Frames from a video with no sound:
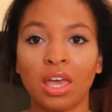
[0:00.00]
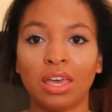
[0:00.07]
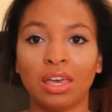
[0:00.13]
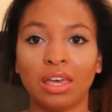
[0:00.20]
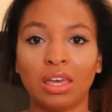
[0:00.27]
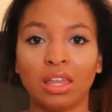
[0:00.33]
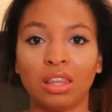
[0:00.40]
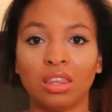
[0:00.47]

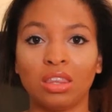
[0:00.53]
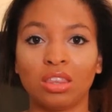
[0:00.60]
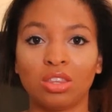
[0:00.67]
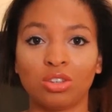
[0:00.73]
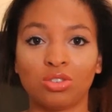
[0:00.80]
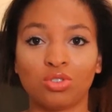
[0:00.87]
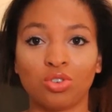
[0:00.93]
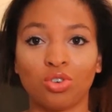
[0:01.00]
in
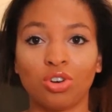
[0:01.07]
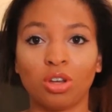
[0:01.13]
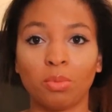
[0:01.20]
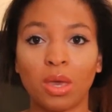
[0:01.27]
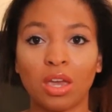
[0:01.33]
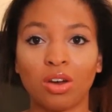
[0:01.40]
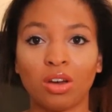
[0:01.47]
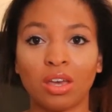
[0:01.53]
the sternum
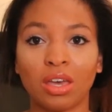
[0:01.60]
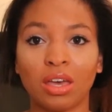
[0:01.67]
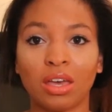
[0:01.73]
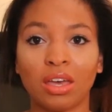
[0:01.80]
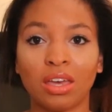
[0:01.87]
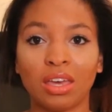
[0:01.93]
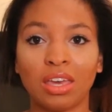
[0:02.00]
area,